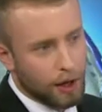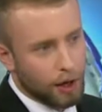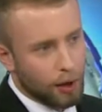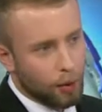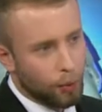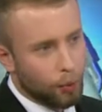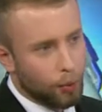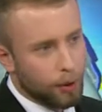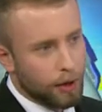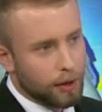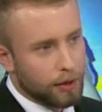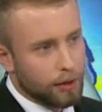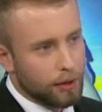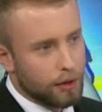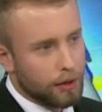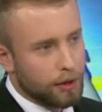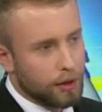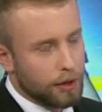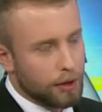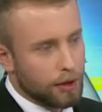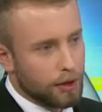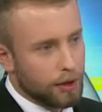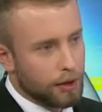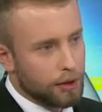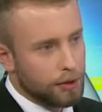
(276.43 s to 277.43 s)
won
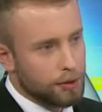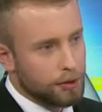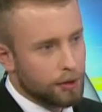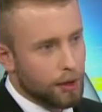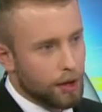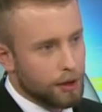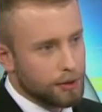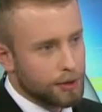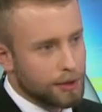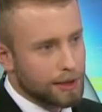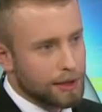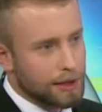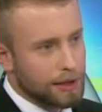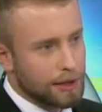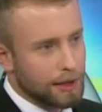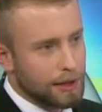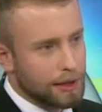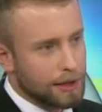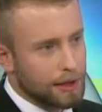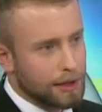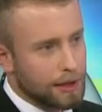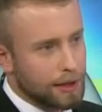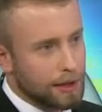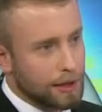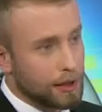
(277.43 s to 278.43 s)
the
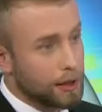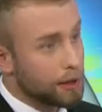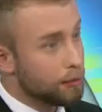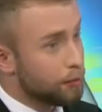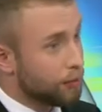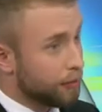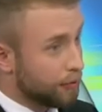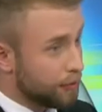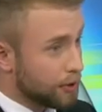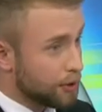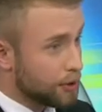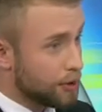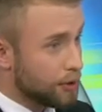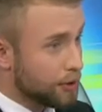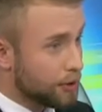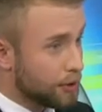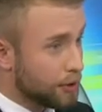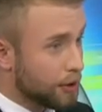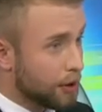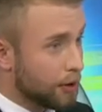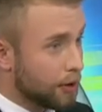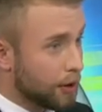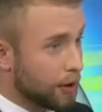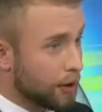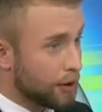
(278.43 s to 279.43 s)
2016 Eurovision
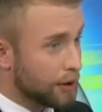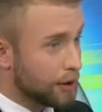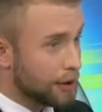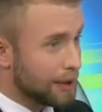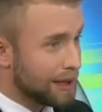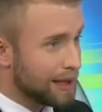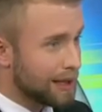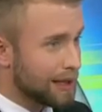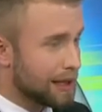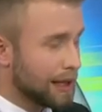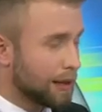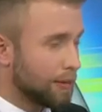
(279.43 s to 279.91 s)
Song Contest,